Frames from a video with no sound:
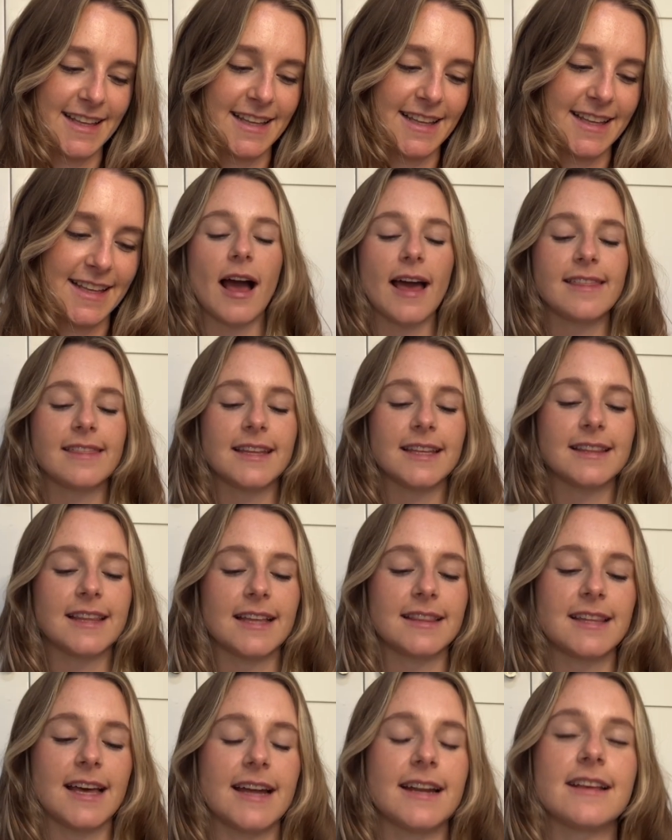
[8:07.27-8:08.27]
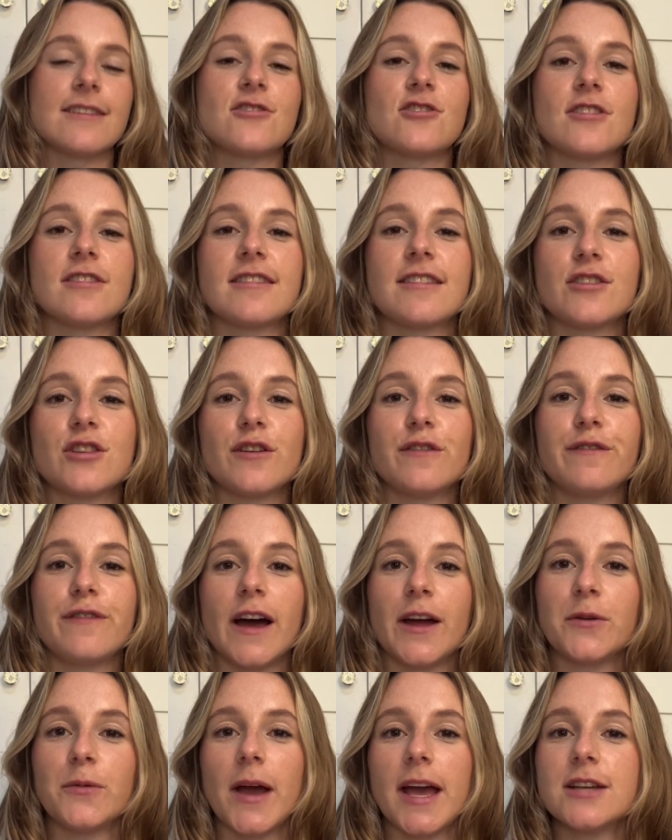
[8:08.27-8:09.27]
I think that is just such a
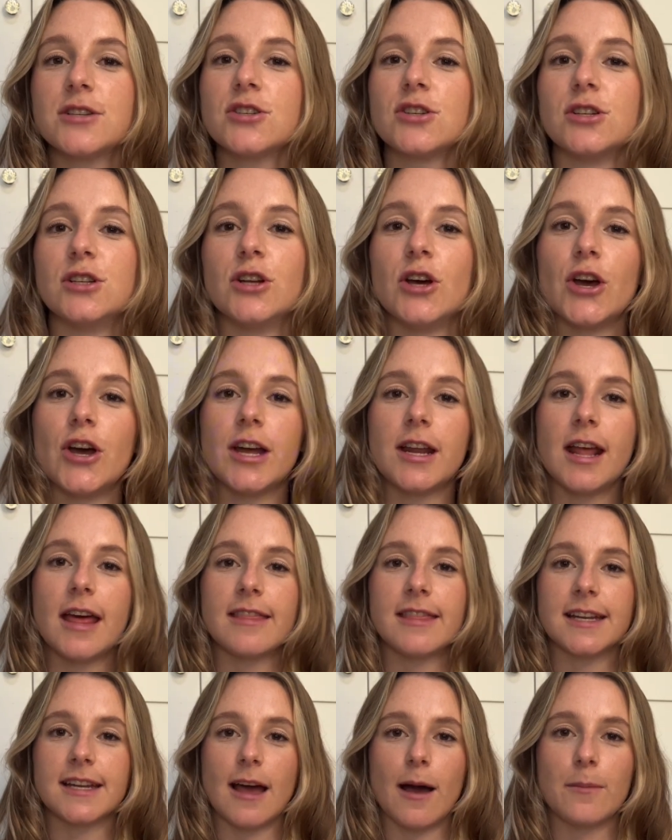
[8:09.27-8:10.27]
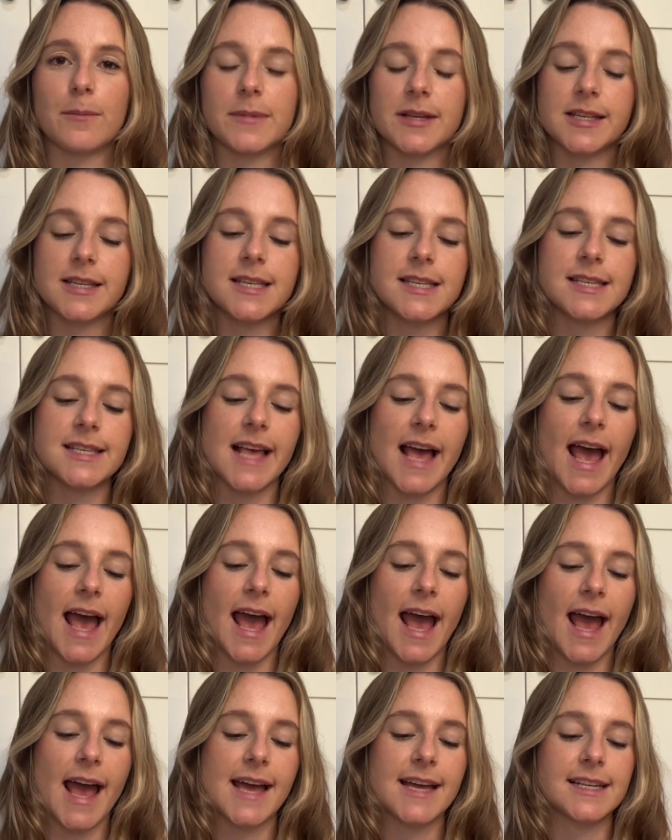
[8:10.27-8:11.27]
fun way to learn the numbers,
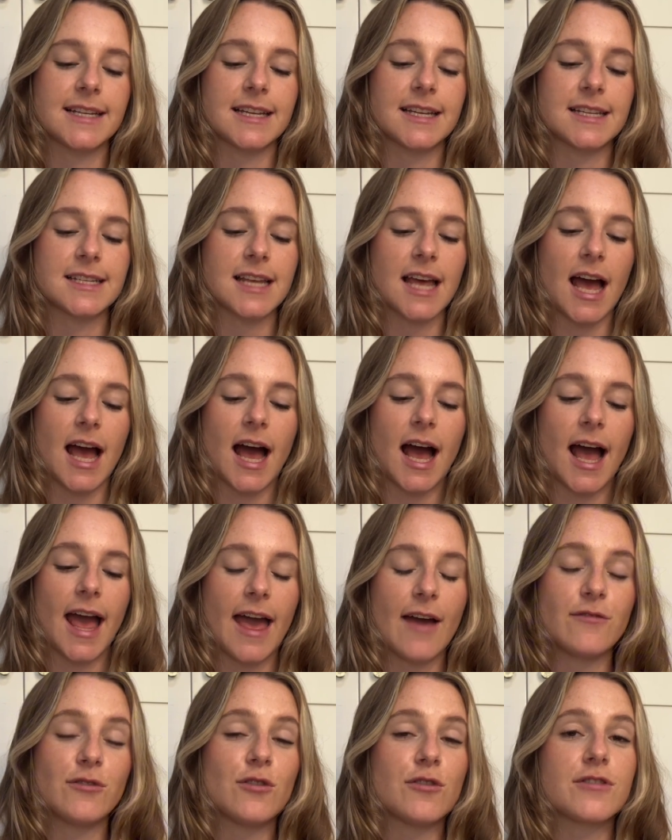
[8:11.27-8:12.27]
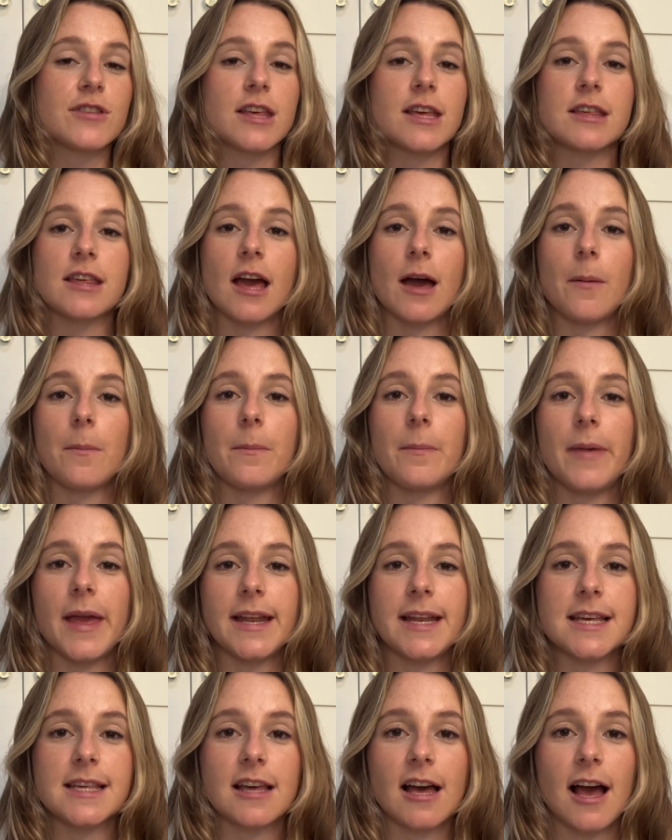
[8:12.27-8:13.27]
and I have used it
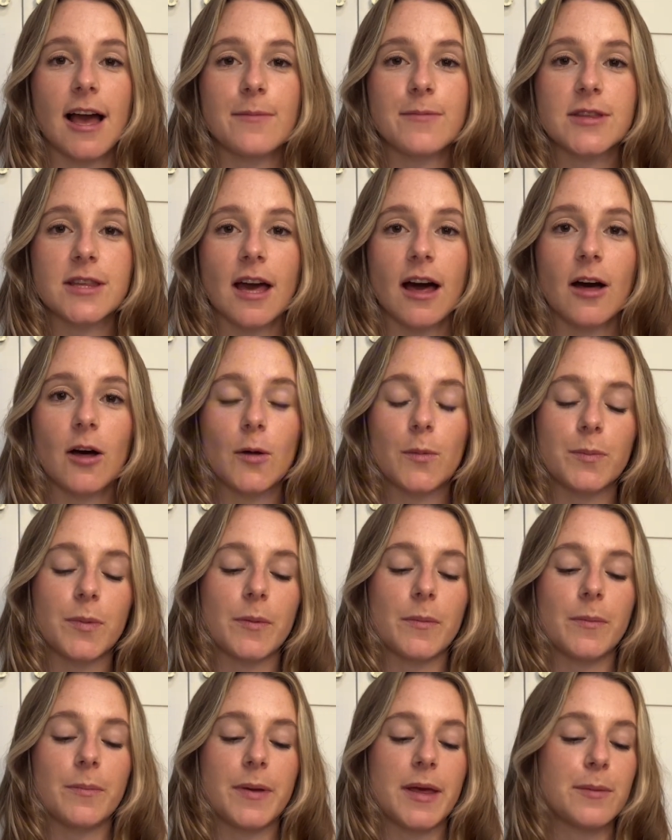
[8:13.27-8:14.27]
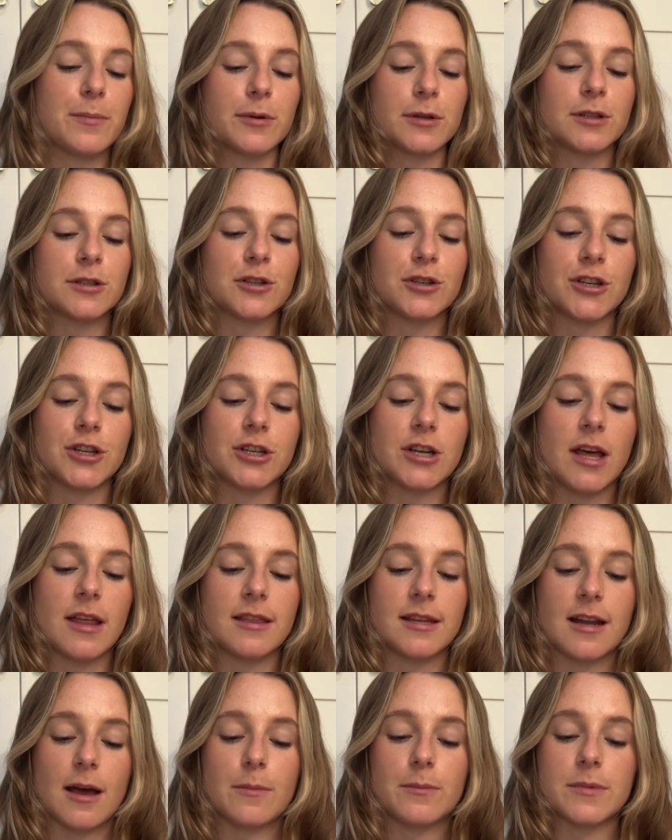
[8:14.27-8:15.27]
many times to help people learn the
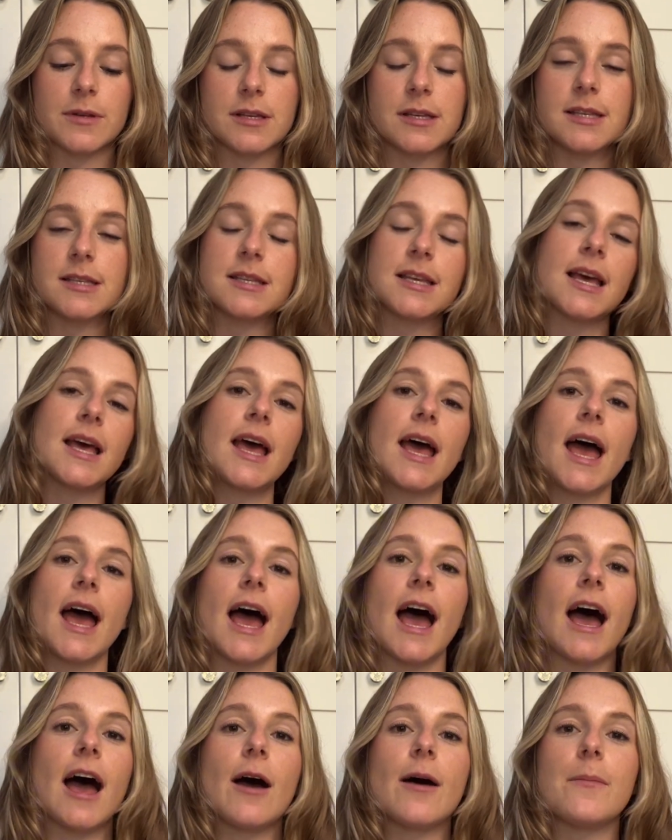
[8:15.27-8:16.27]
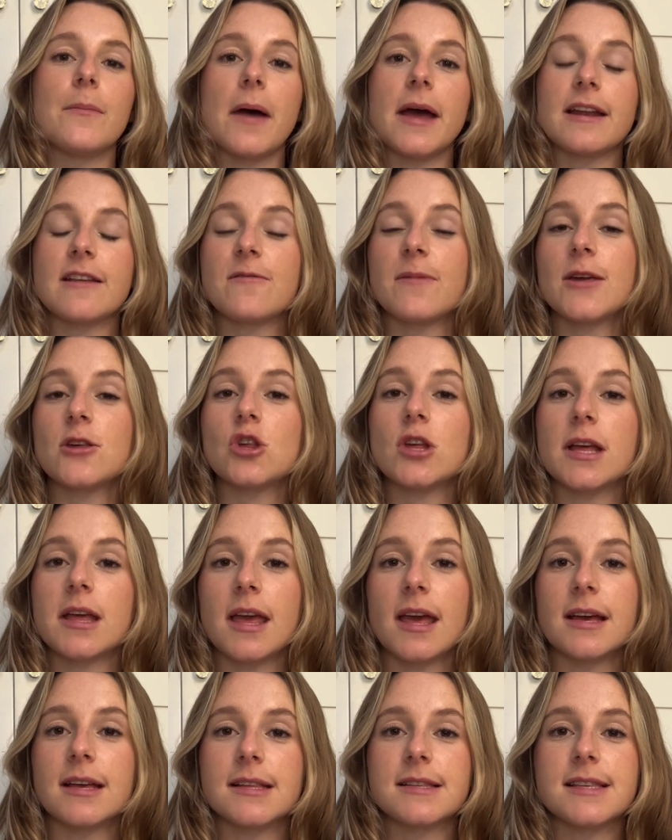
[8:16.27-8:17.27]
numbers. And especially
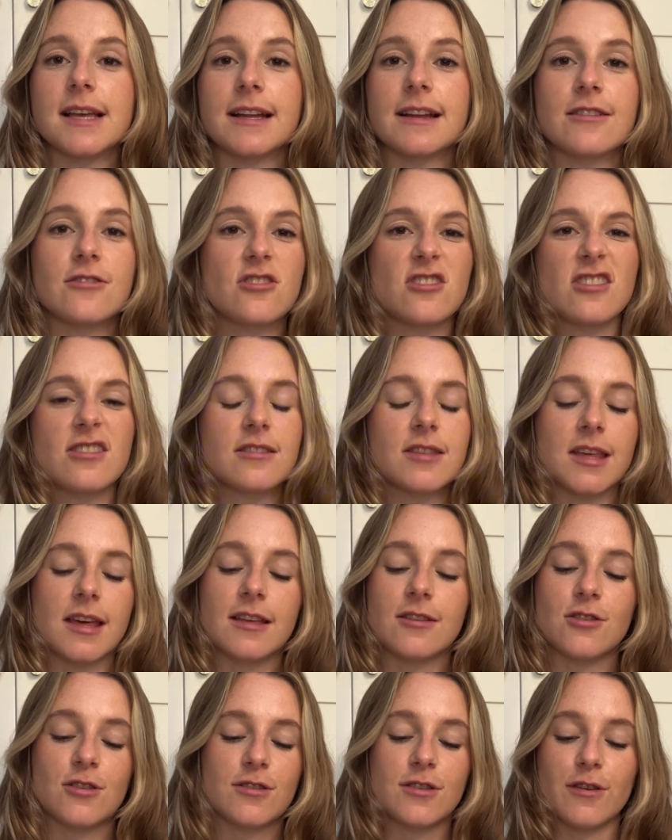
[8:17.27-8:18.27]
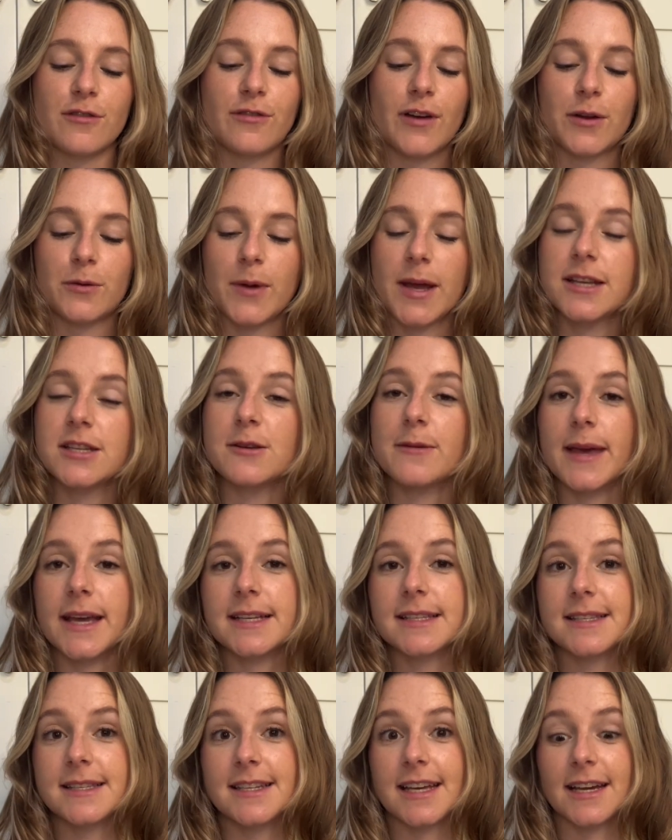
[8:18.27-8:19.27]
kids, and it's just a fun way to make
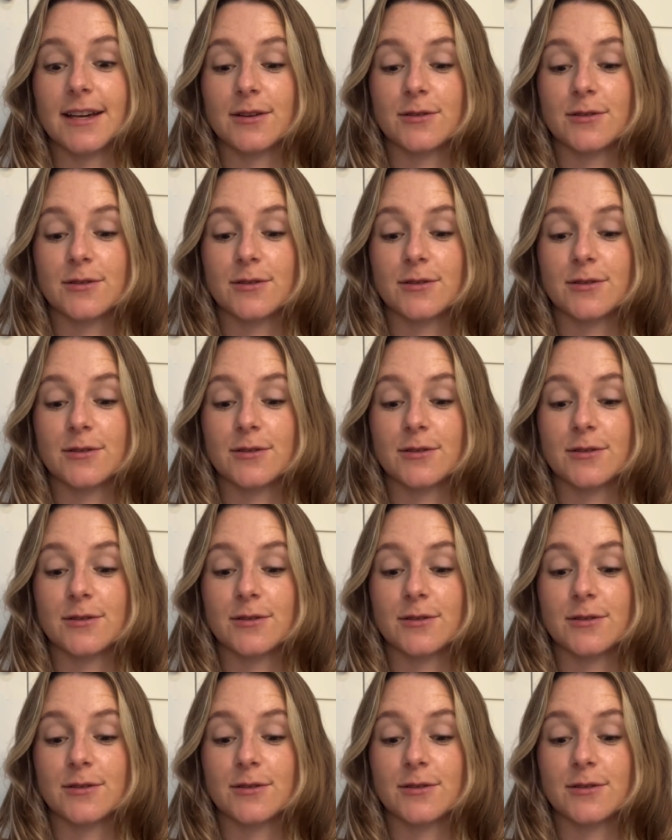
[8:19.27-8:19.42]
it stick.